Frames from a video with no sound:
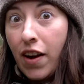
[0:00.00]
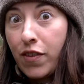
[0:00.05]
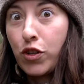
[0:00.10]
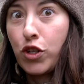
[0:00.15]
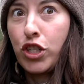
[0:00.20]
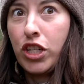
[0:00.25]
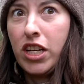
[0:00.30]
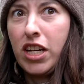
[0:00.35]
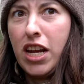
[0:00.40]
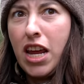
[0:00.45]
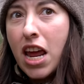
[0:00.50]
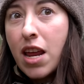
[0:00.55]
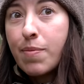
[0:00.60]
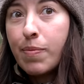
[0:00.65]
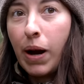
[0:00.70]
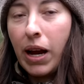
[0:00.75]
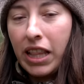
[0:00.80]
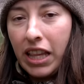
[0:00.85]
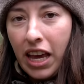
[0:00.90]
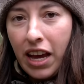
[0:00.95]
ever seen in
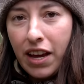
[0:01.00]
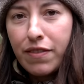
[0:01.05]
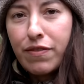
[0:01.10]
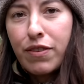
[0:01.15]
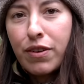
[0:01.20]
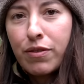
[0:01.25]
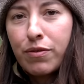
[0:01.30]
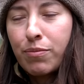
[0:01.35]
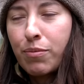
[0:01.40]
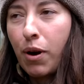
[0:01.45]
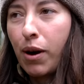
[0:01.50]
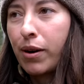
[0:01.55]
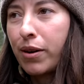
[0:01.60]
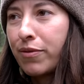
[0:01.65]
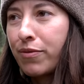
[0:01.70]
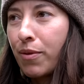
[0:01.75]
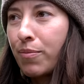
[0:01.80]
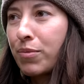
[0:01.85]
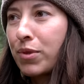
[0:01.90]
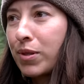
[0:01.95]
my life, probably
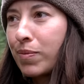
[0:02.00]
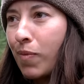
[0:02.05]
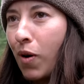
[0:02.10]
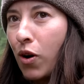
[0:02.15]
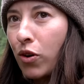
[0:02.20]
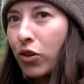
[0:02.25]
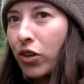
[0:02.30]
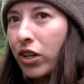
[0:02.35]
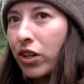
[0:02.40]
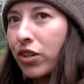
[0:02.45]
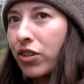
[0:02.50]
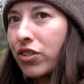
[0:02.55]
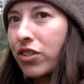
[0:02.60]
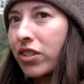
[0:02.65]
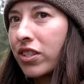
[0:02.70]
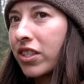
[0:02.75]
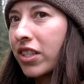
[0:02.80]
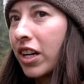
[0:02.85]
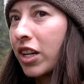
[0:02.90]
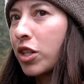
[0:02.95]
from small critters
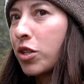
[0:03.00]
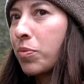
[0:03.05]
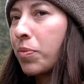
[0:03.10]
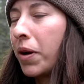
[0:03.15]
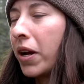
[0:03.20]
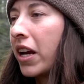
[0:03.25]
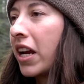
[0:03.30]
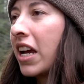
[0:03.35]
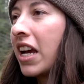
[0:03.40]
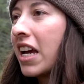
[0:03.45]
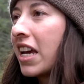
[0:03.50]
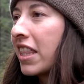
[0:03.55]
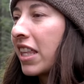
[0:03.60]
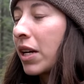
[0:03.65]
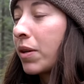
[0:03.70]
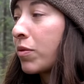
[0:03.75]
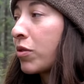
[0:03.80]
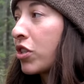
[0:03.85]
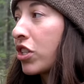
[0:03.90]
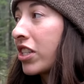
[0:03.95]
and such, but
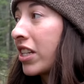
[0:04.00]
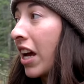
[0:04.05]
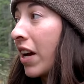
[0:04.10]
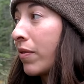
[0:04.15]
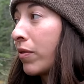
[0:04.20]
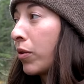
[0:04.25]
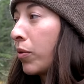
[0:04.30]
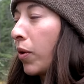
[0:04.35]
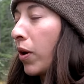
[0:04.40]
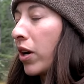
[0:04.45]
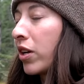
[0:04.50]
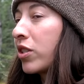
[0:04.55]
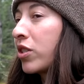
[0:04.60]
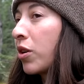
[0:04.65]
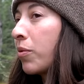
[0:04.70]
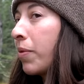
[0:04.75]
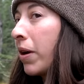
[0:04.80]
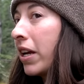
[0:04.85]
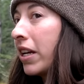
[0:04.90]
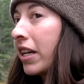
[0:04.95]
they were just everywhere. And
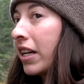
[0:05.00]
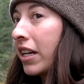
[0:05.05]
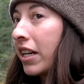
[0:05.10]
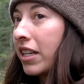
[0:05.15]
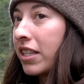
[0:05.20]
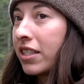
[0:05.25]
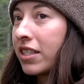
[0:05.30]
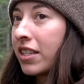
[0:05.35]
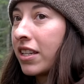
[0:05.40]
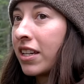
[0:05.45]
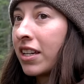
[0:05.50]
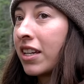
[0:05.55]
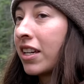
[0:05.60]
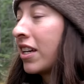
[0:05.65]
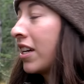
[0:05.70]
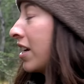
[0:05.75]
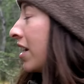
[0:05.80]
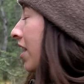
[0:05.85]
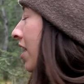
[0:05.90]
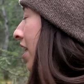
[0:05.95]
so Bandit is,
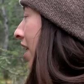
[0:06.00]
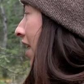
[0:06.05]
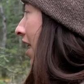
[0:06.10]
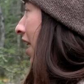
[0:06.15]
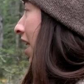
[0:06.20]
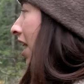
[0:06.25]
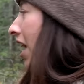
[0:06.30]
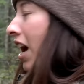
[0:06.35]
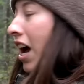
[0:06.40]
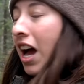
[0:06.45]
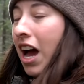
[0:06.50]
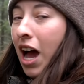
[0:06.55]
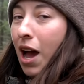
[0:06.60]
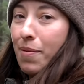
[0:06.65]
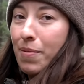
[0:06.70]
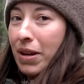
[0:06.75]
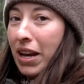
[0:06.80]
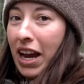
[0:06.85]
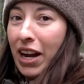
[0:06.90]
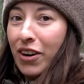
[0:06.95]
I
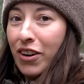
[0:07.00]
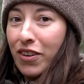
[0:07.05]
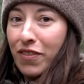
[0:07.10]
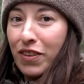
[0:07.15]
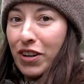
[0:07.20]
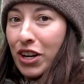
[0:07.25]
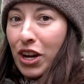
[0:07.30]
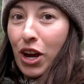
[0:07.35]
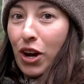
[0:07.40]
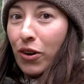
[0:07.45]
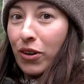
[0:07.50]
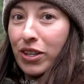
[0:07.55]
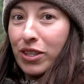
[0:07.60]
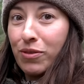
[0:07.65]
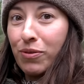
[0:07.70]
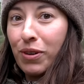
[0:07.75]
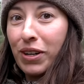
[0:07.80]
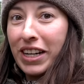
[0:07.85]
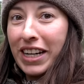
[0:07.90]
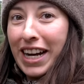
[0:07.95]
mean, I don't even know.
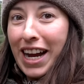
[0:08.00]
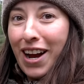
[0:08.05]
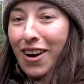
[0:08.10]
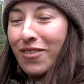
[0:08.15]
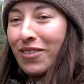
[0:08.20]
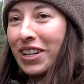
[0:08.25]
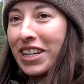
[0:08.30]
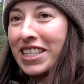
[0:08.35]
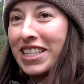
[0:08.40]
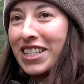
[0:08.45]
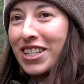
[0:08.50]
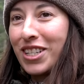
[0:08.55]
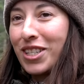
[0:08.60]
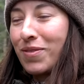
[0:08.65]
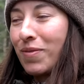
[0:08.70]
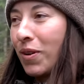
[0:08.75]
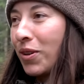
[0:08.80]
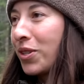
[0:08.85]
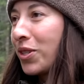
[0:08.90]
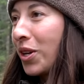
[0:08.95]
He's freaking out because he just
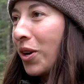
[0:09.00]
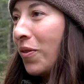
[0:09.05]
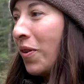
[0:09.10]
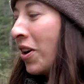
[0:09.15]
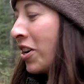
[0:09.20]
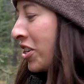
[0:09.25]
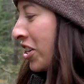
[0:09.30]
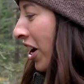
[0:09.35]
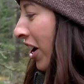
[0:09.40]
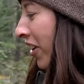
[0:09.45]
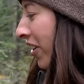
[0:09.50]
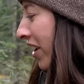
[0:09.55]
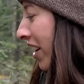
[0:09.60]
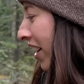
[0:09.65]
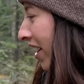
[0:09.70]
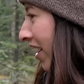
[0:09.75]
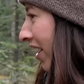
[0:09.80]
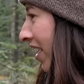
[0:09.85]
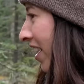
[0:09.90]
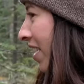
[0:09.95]
smells so much out
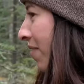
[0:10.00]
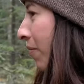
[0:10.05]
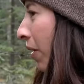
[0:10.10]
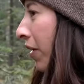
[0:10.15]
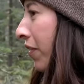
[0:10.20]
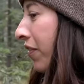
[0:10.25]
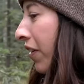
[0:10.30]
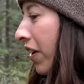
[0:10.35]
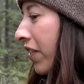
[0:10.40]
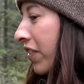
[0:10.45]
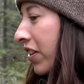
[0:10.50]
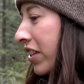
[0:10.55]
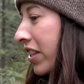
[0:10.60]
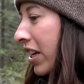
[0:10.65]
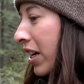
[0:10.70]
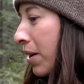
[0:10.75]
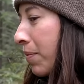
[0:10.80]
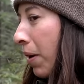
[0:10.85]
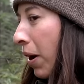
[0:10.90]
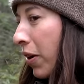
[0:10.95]
here. And my favorite
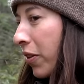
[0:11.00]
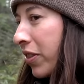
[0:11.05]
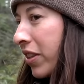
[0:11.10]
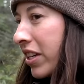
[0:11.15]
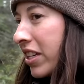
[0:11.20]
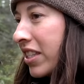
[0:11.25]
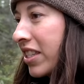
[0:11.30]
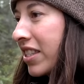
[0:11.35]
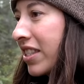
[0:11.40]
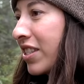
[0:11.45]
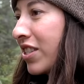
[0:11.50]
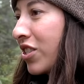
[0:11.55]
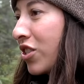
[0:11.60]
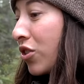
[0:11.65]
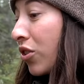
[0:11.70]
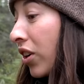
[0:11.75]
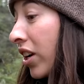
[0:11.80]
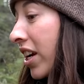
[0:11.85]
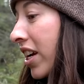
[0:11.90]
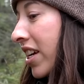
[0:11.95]
thing about these
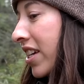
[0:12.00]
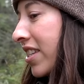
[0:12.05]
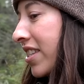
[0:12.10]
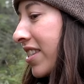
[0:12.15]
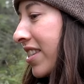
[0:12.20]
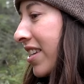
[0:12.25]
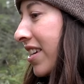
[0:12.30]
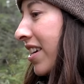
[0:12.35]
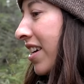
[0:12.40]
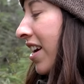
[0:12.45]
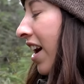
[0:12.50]
trees,